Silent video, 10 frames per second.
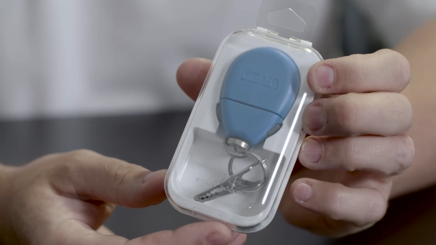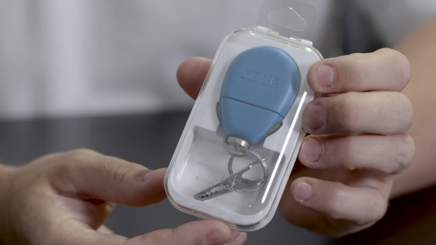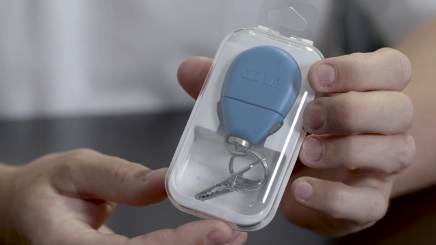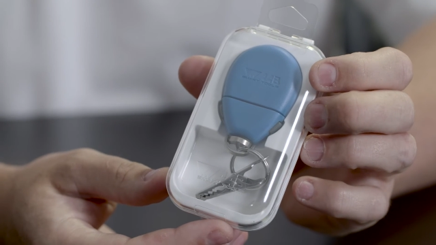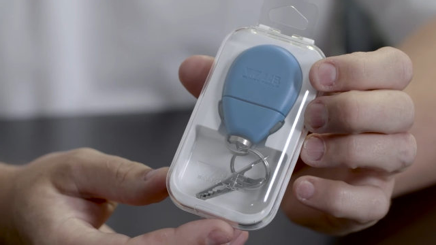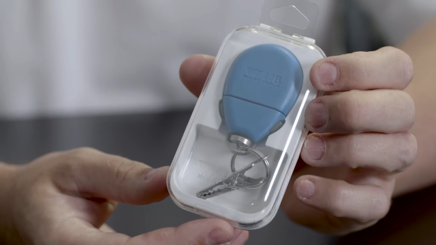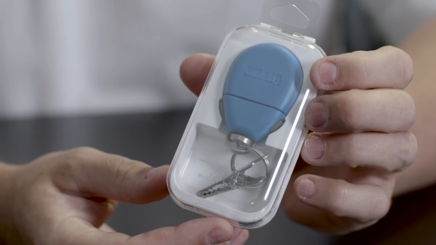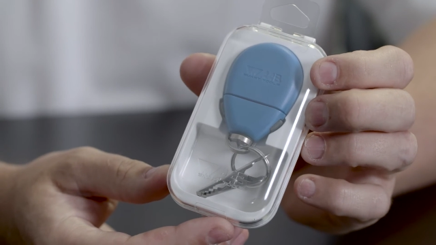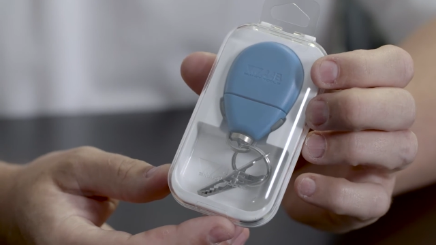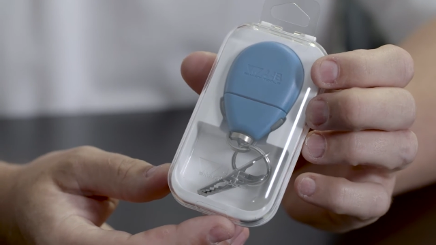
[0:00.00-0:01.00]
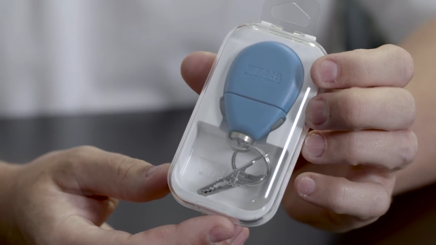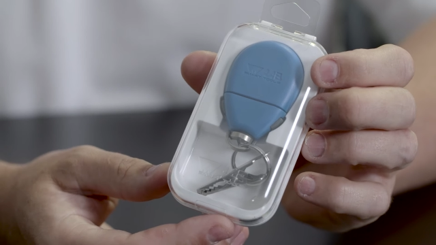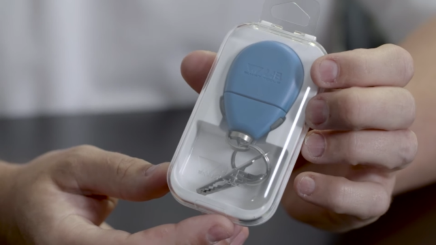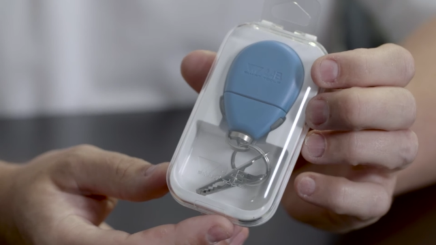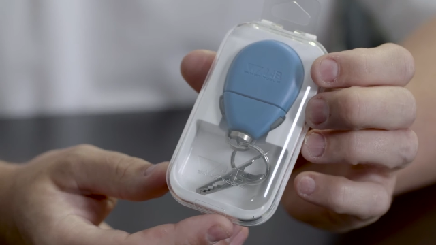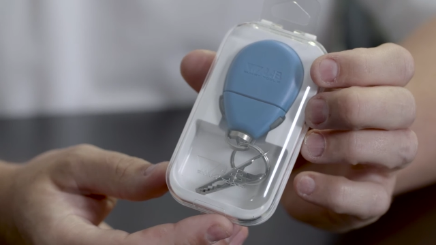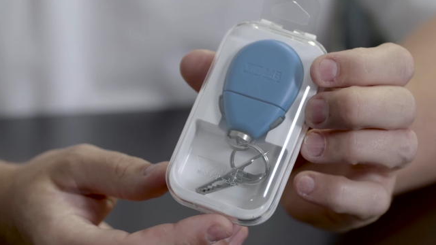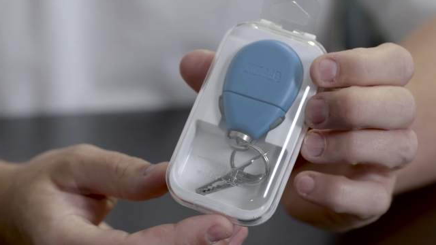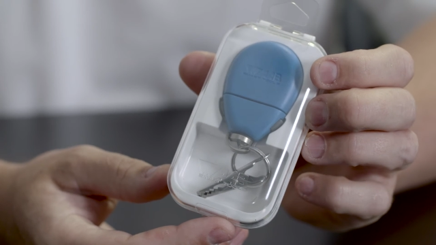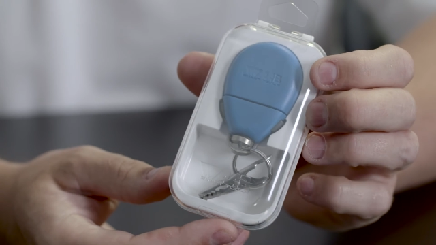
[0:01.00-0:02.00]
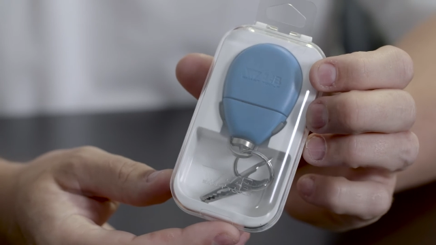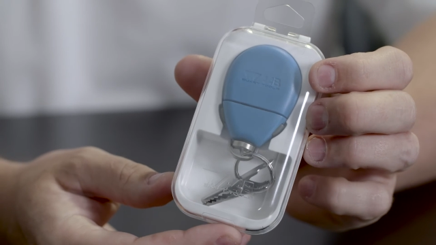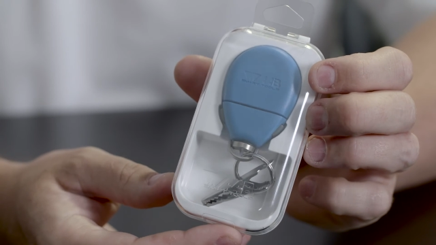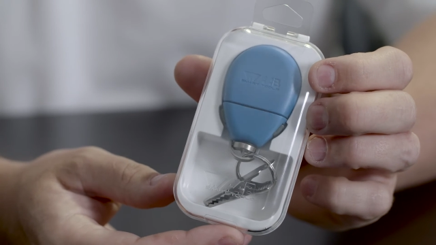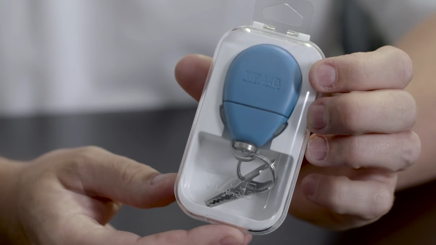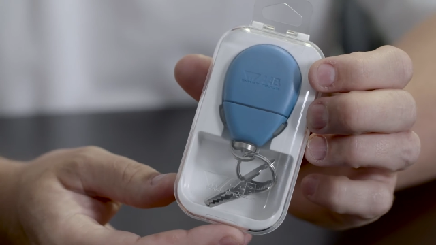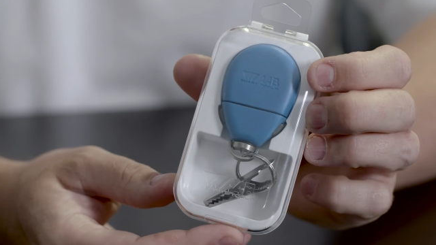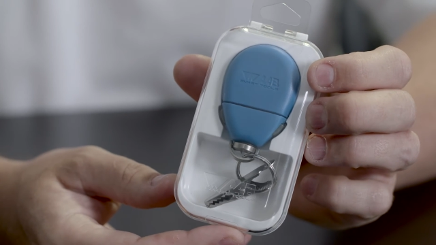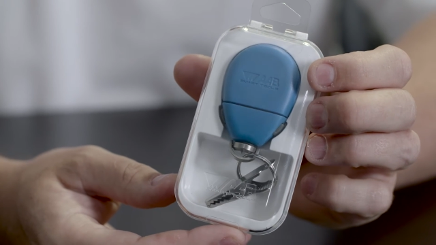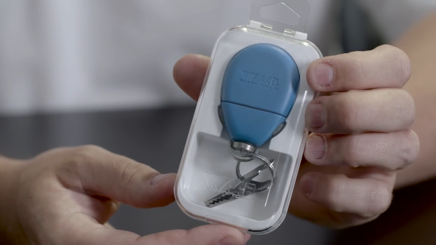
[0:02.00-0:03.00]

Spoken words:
(no speaker visible)